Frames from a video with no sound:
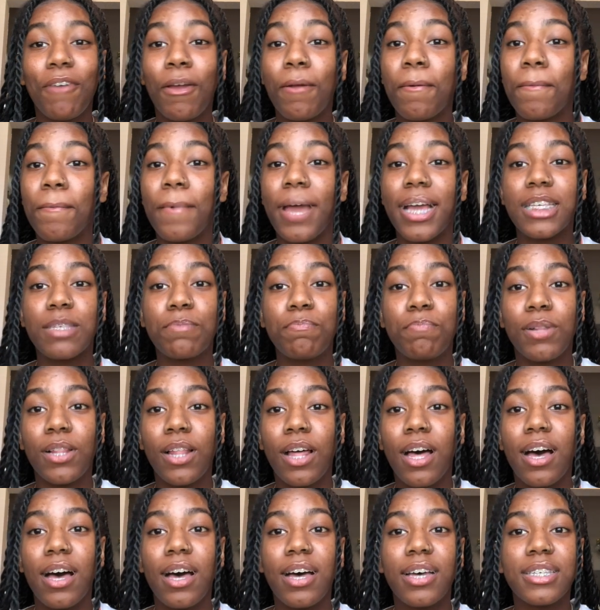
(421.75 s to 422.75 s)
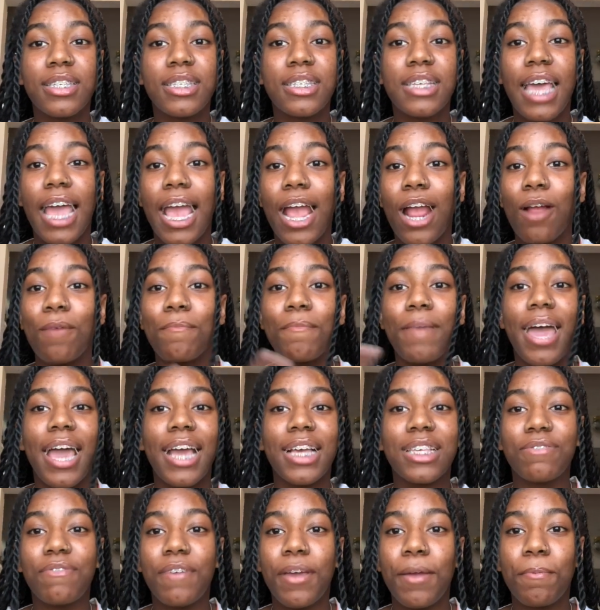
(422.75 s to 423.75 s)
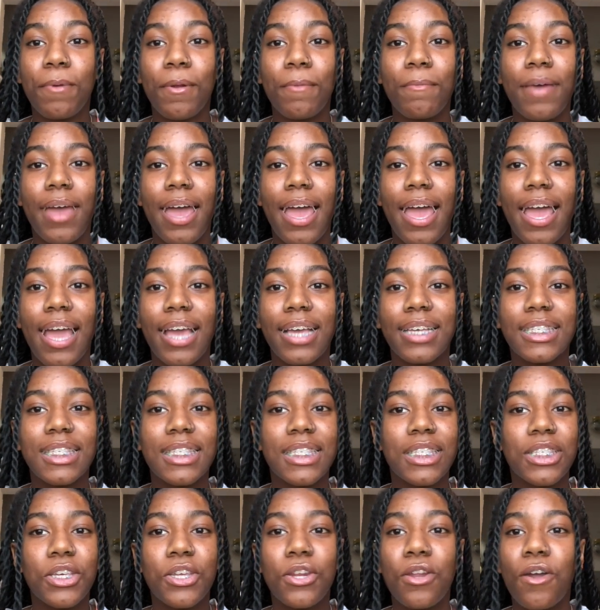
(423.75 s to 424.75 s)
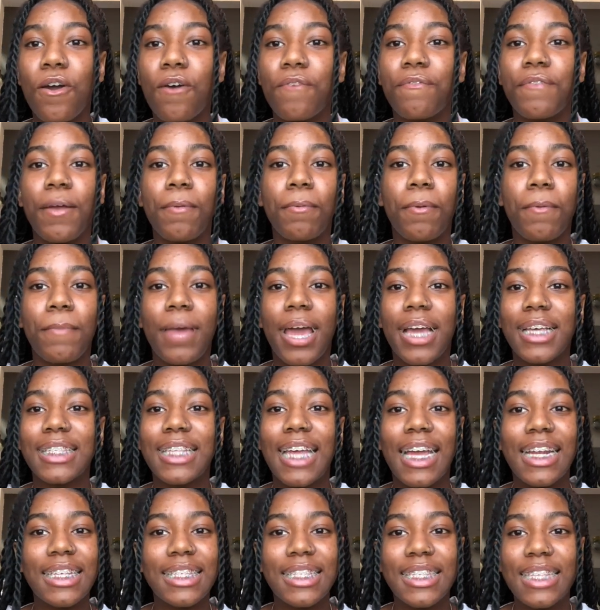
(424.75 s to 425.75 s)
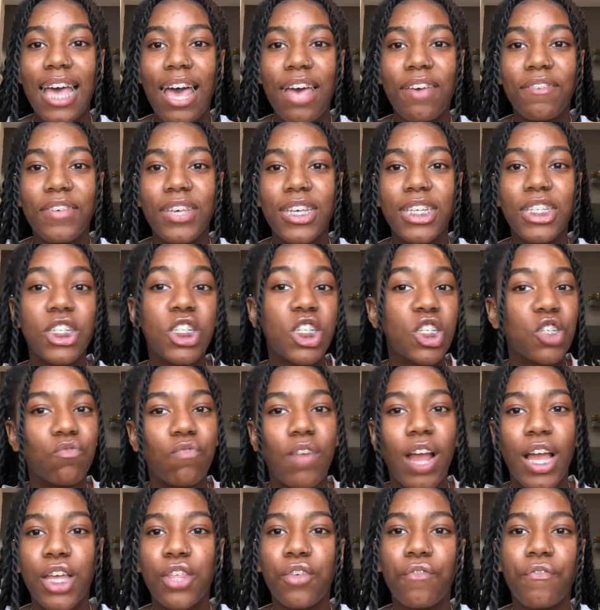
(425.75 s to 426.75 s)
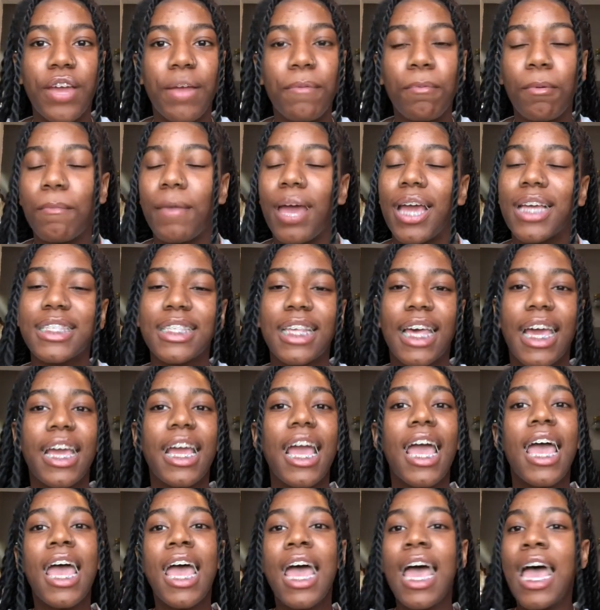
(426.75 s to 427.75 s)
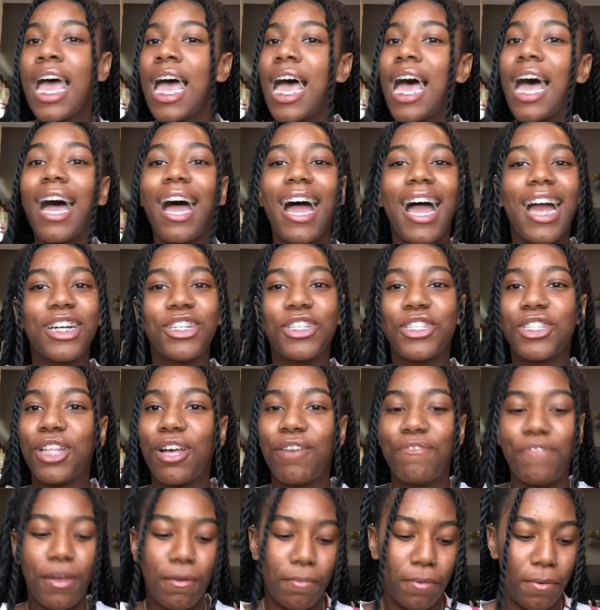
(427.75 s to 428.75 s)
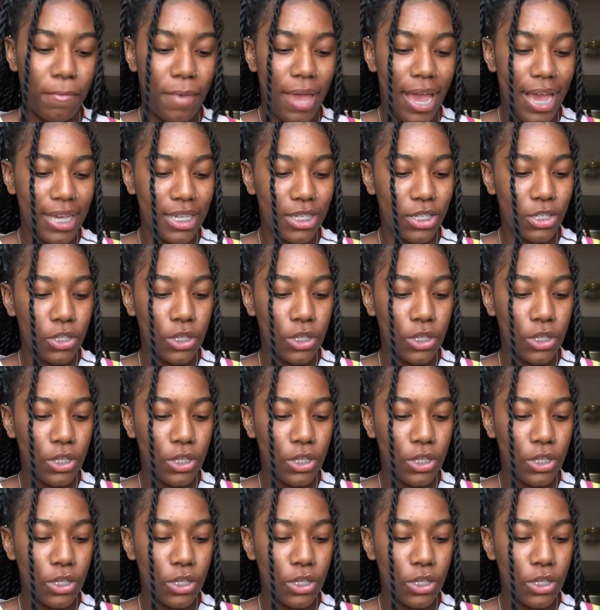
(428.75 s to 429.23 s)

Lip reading: Vapor Max Plus, Air Max Vapor Max, you know, Vapor Max 97s, just regular Vapor Max. Like, I just love Vapor Max.